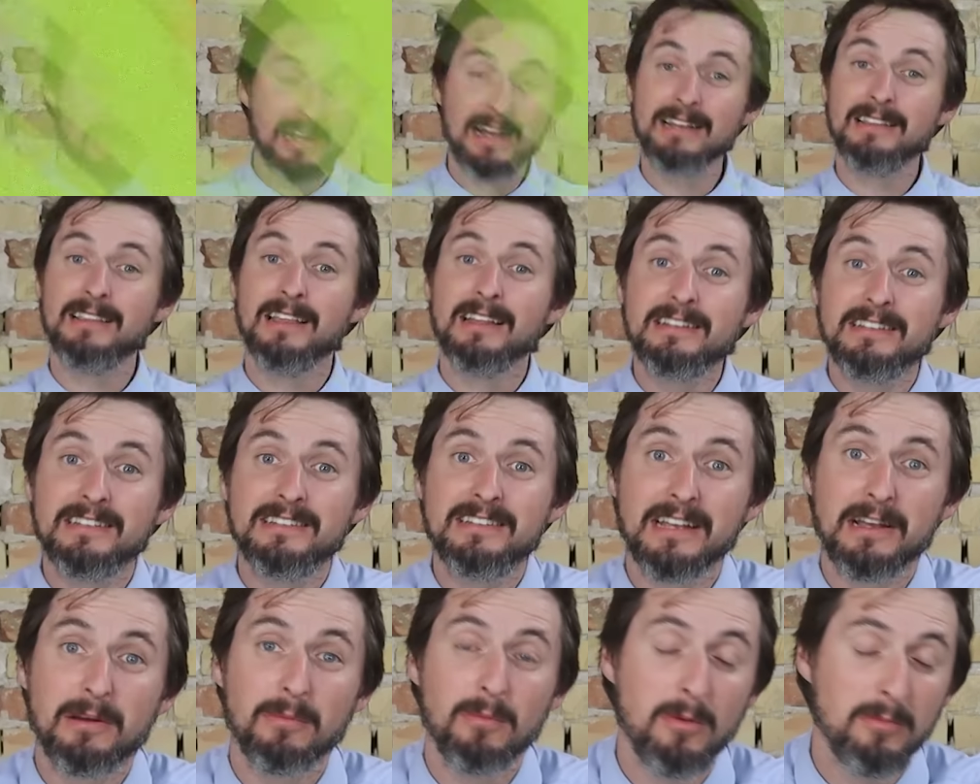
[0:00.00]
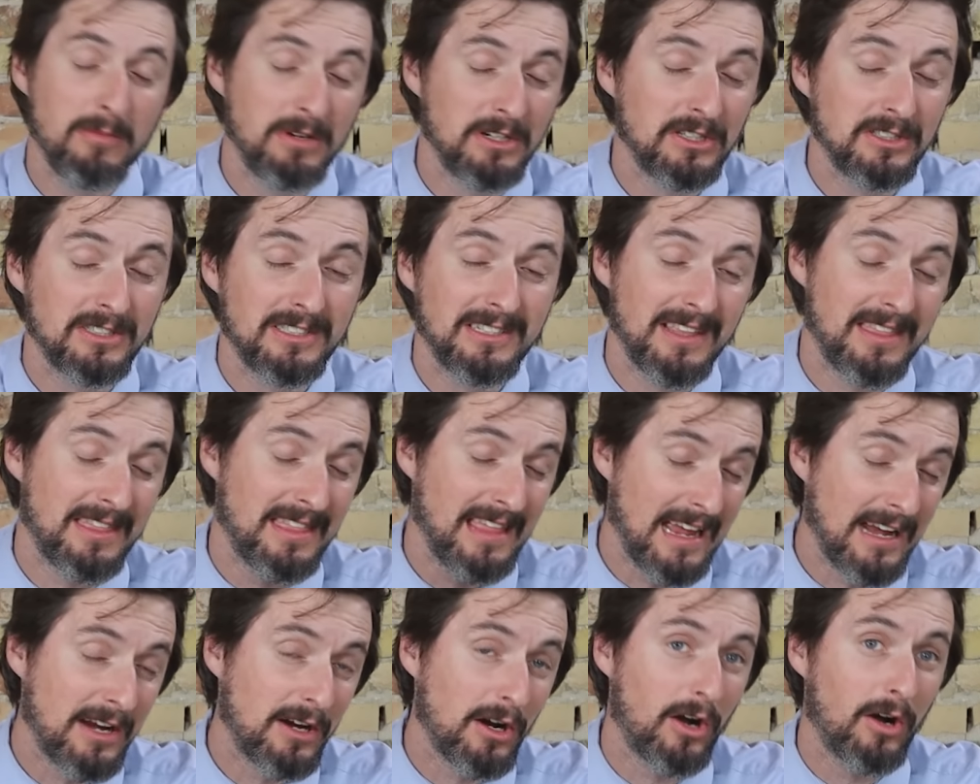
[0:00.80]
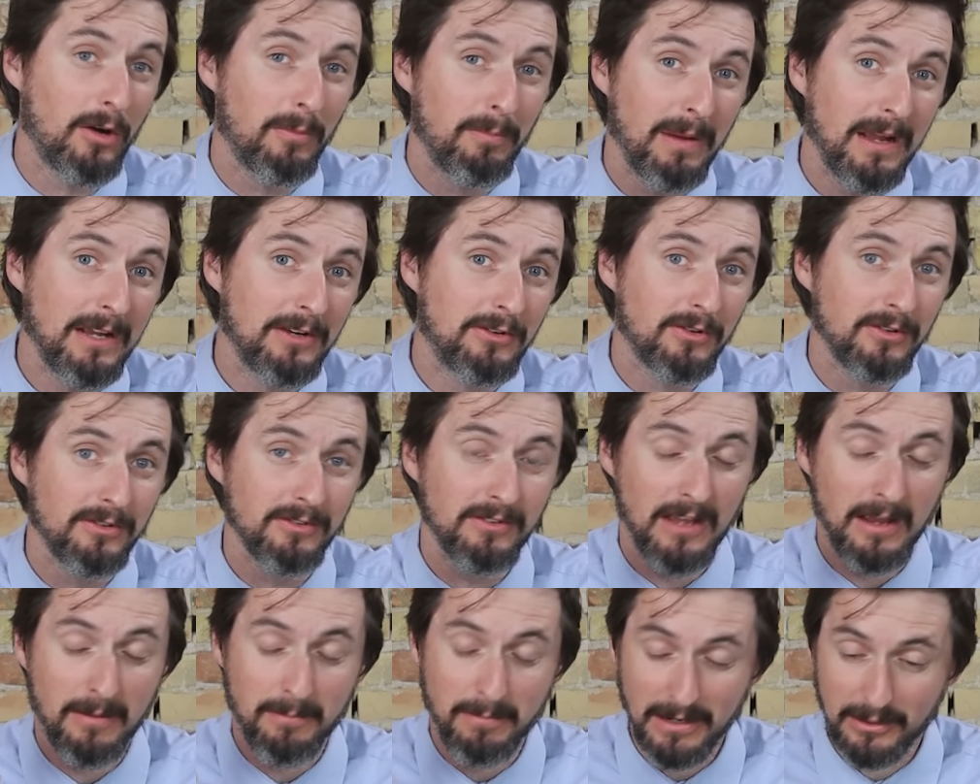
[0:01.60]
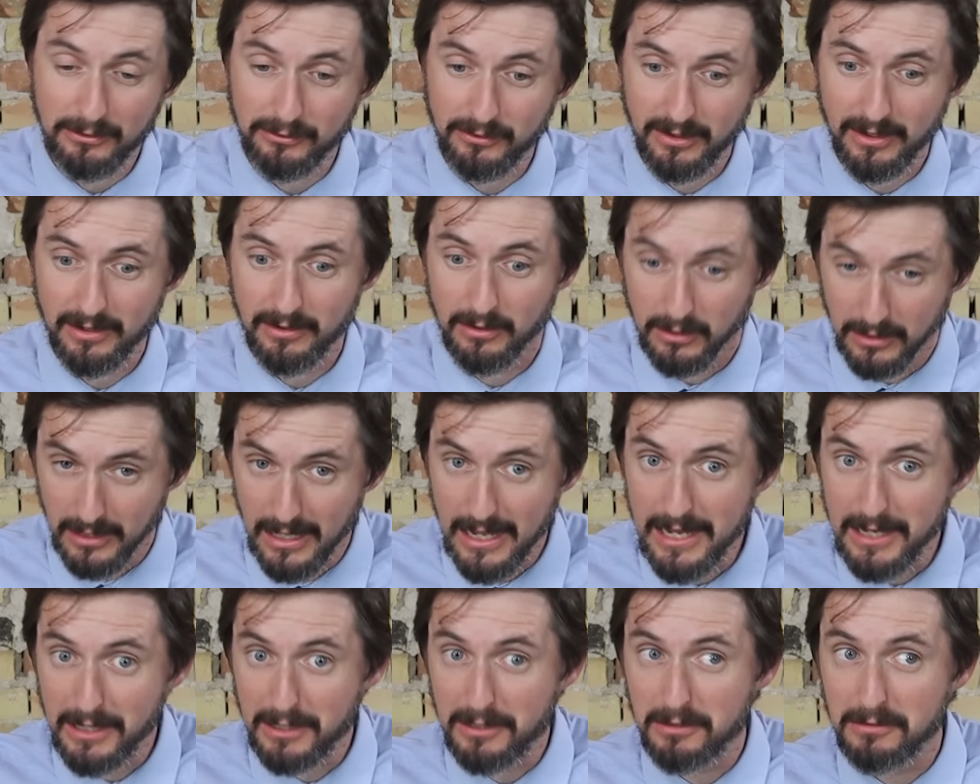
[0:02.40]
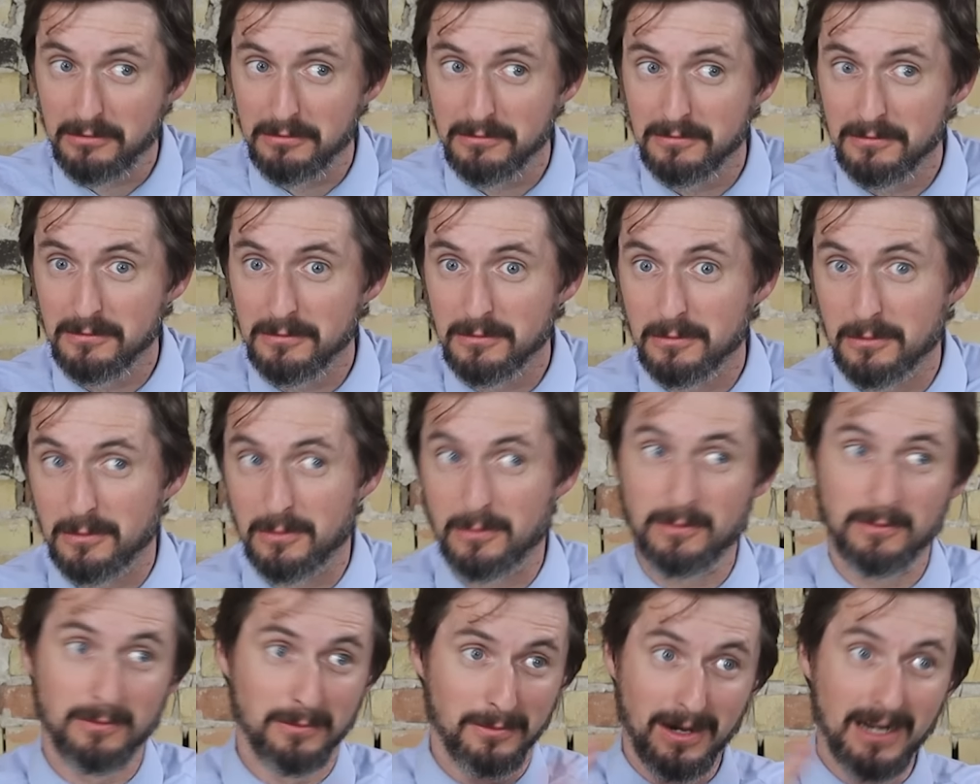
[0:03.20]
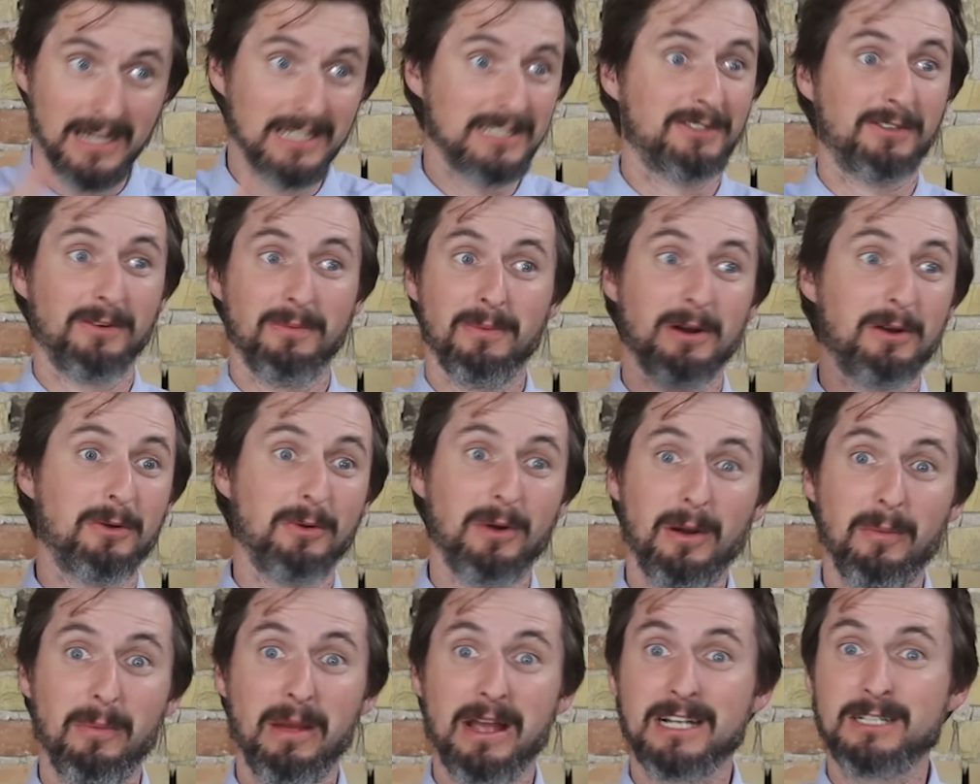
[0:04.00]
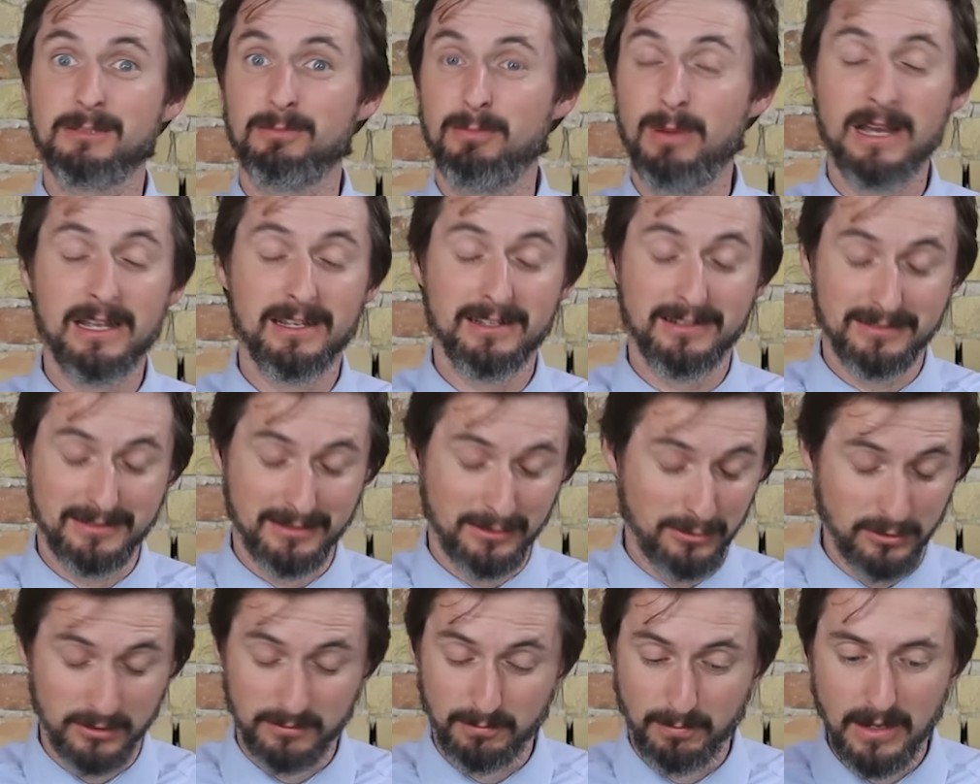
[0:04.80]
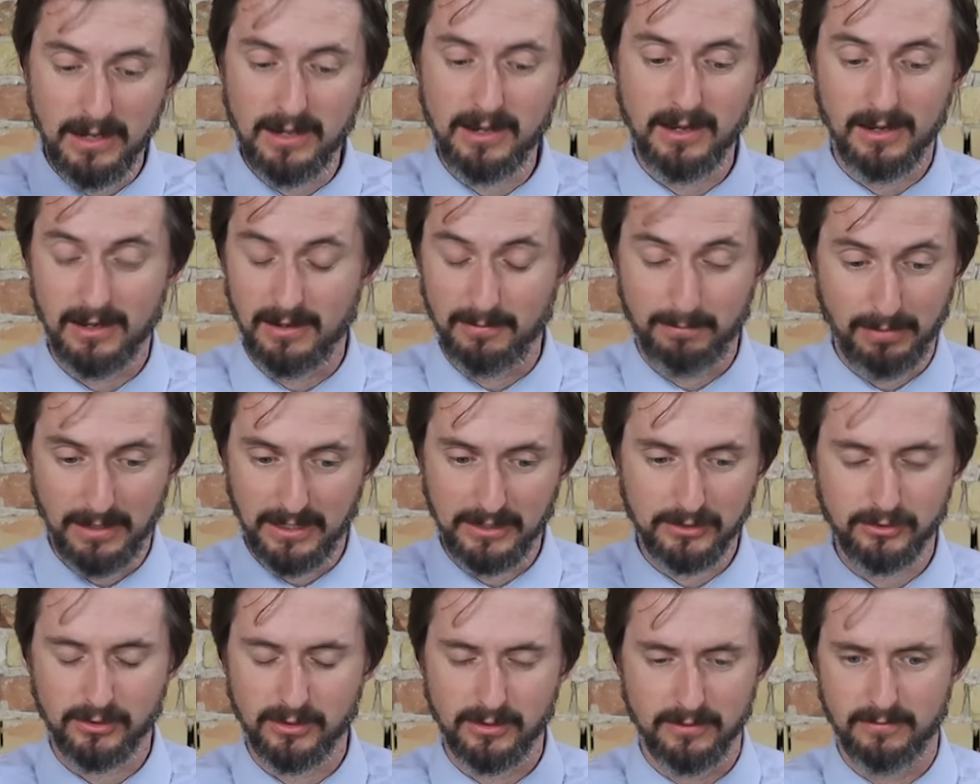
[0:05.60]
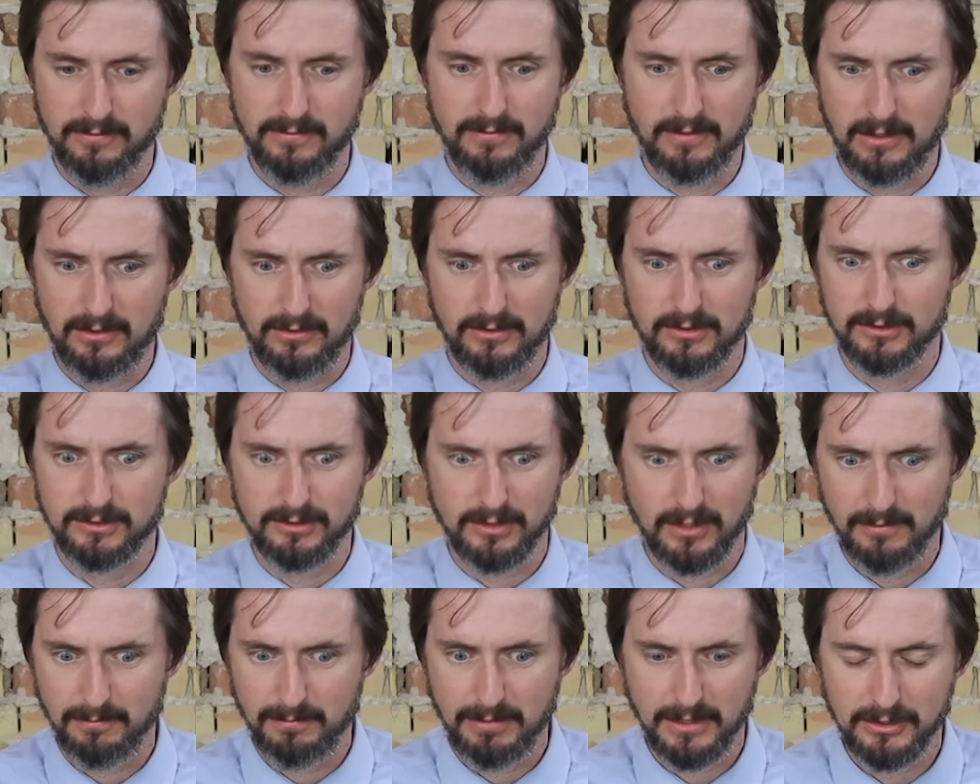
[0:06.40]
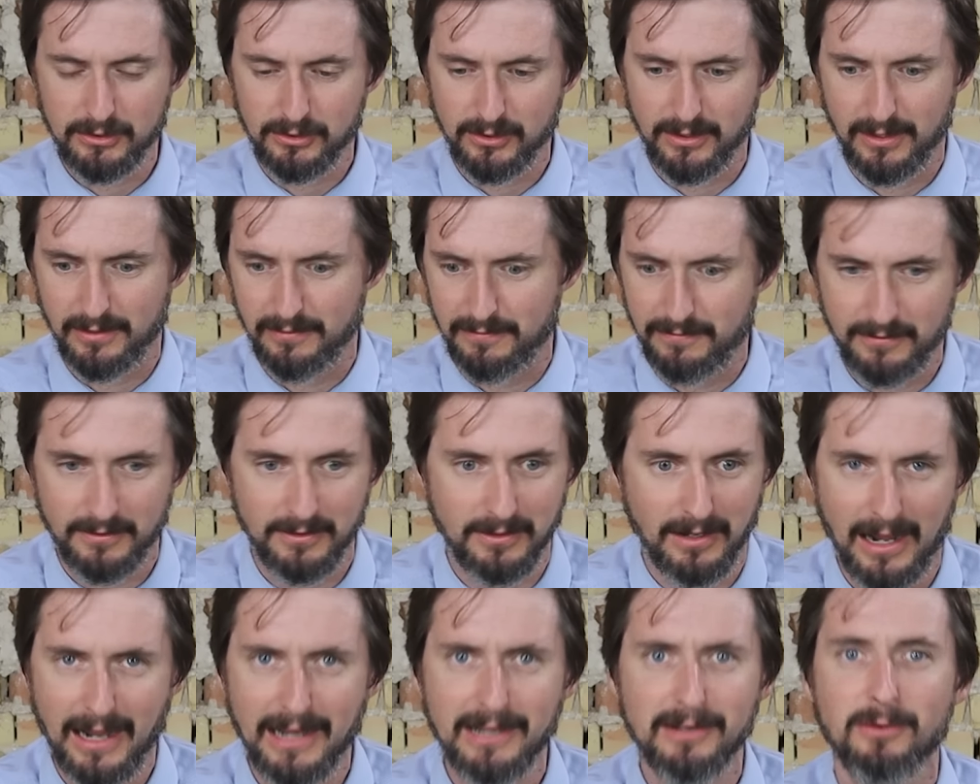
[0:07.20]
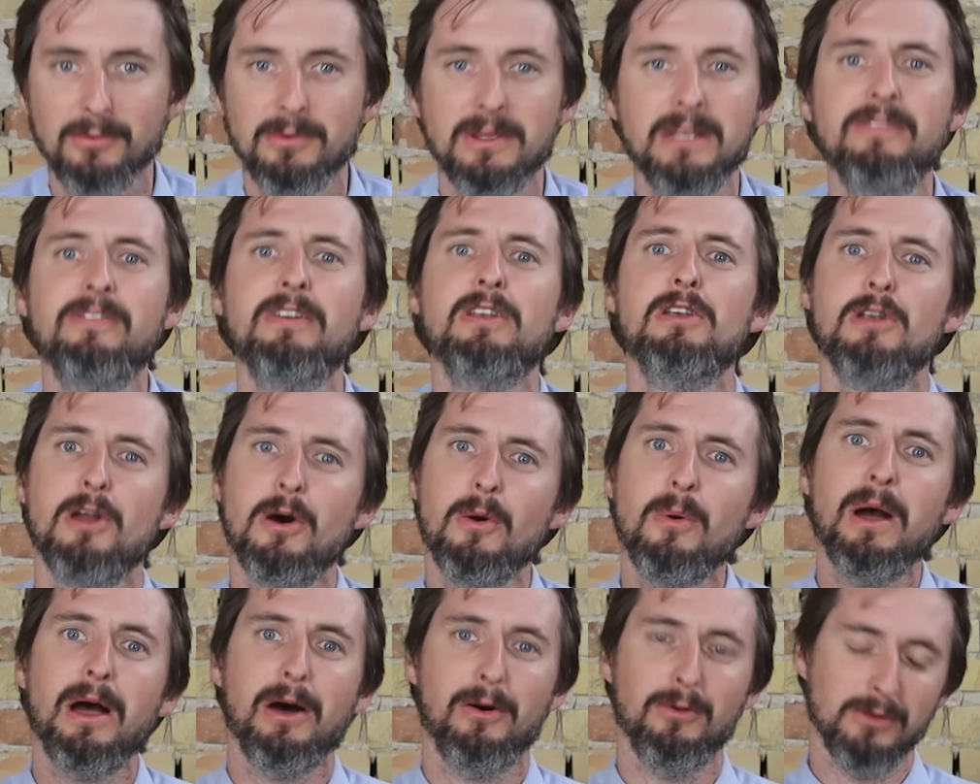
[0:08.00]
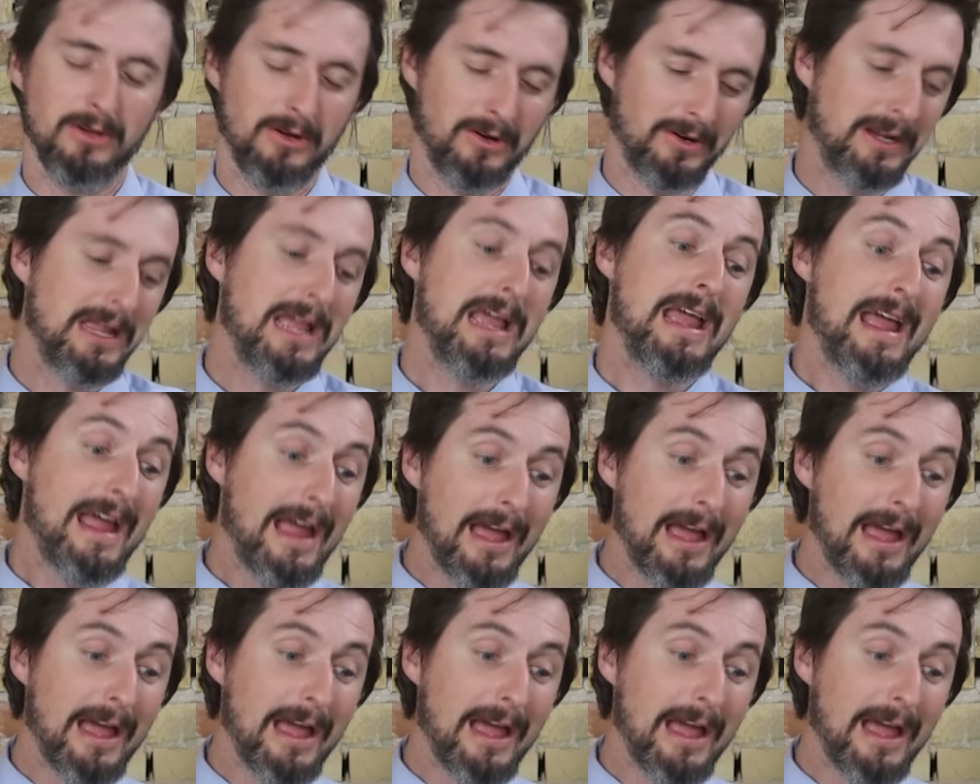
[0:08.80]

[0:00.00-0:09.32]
I'd like to take a moment just to thank our patrons at Patreon, like Russ from Aquarimax Pets, who's been a patron of ours on Patreon for I don't even know how long.